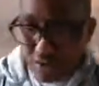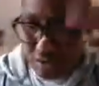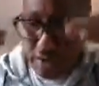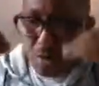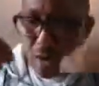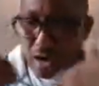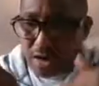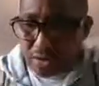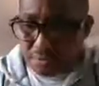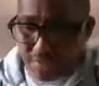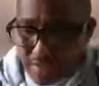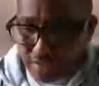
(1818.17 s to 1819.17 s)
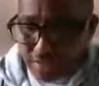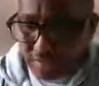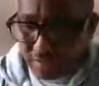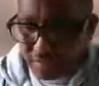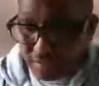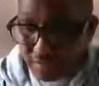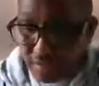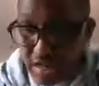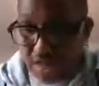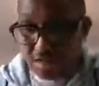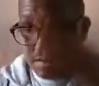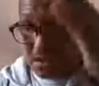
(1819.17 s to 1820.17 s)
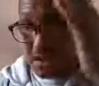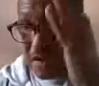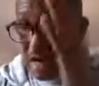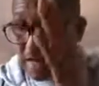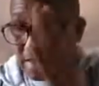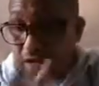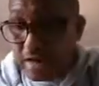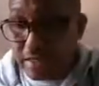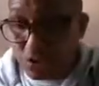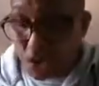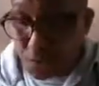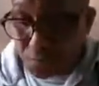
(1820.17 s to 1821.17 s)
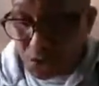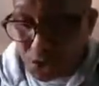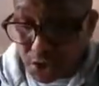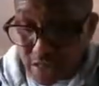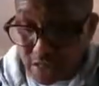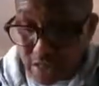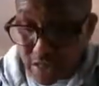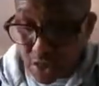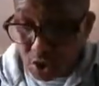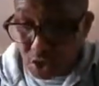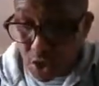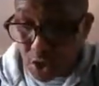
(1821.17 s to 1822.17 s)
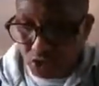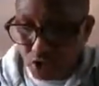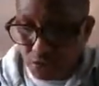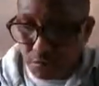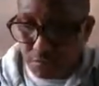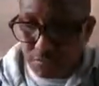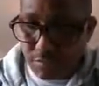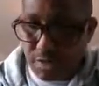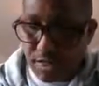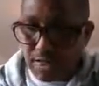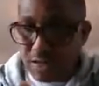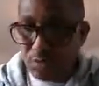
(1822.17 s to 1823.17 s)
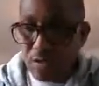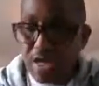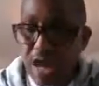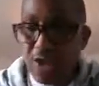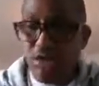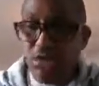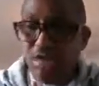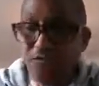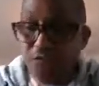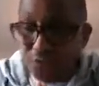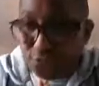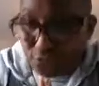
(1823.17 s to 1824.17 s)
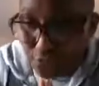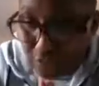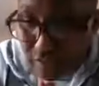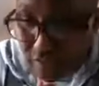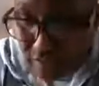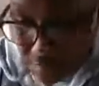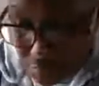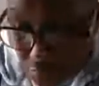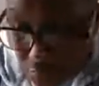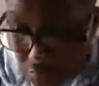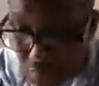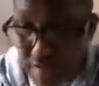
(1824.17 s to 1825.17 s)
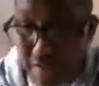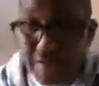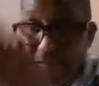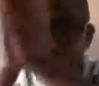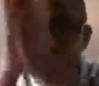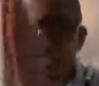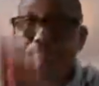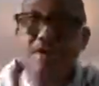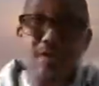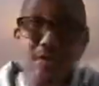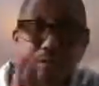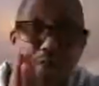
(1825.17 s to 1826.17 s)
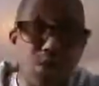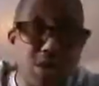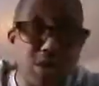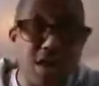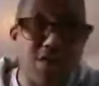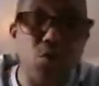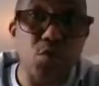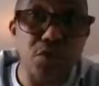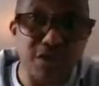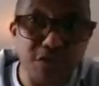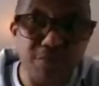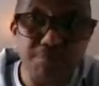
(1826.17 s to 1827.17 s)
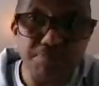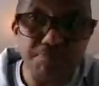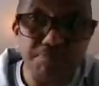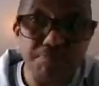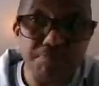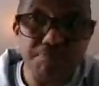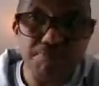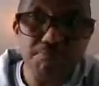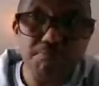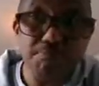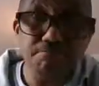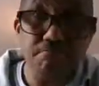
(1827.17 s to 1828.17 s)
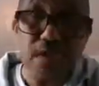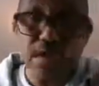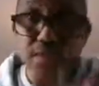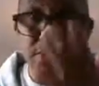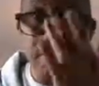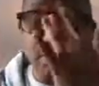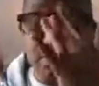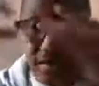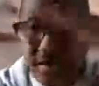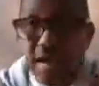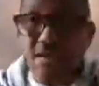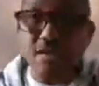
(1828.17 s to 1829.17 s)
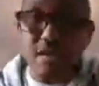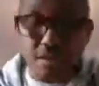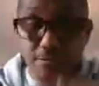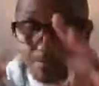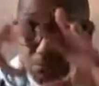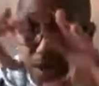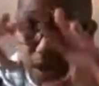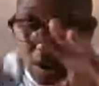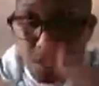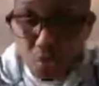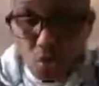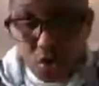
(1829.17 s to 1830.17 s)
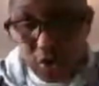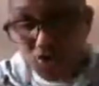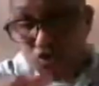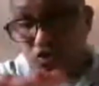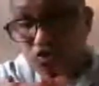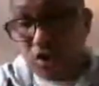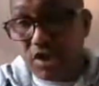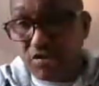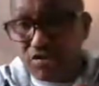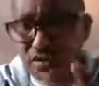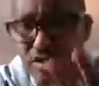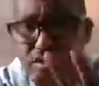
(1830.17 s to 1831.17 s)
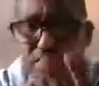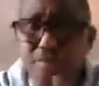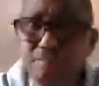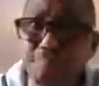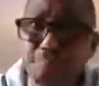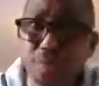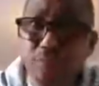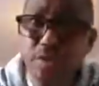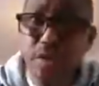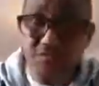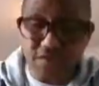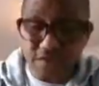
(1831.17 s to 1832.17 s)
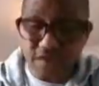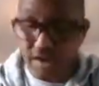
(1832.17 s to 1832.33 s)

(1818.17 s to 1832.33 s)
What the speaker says: of our representative, and the corruption that is to ensure that we are, if it happens, the Gambia will not have a good day. Yes, right now our port is not run efficiently. The